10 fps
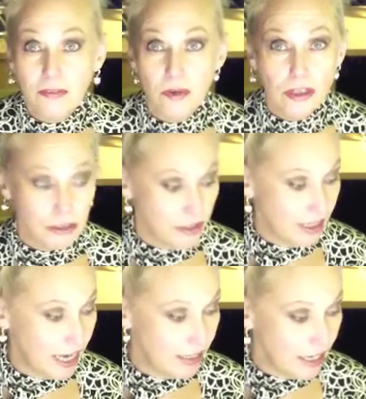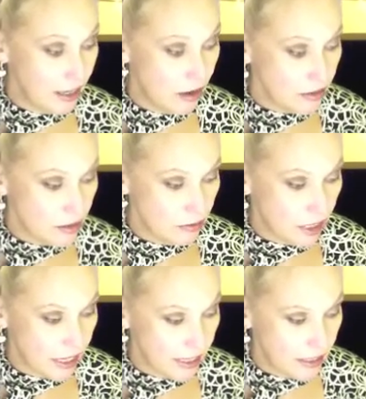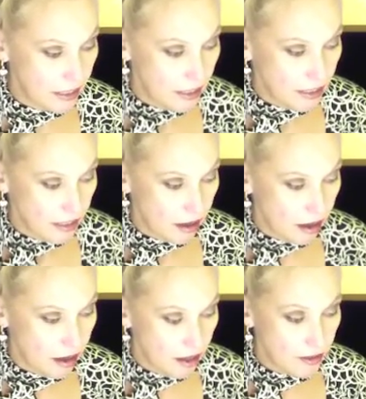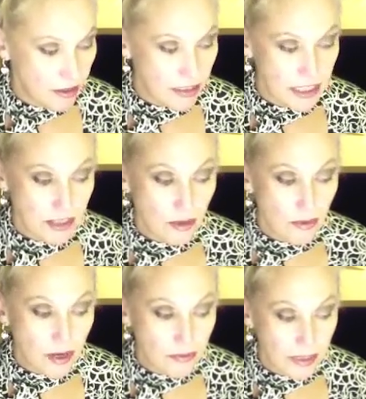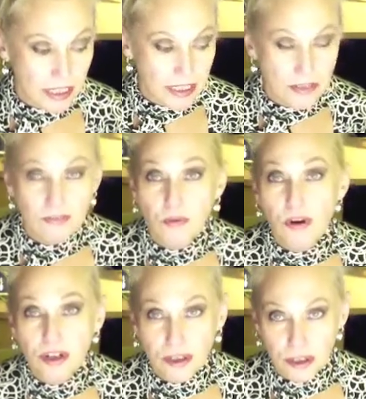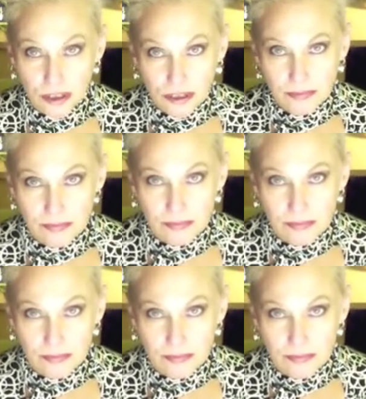from Roger and Gallet also like Narciso Rodriguez For Her.